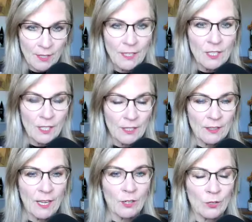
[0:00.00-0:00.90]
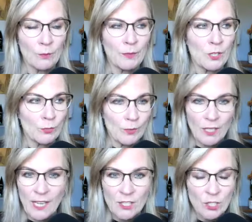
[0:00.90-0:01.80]
And then you get in that group and you
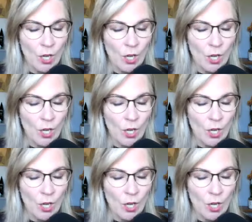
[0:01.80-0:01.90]
realize,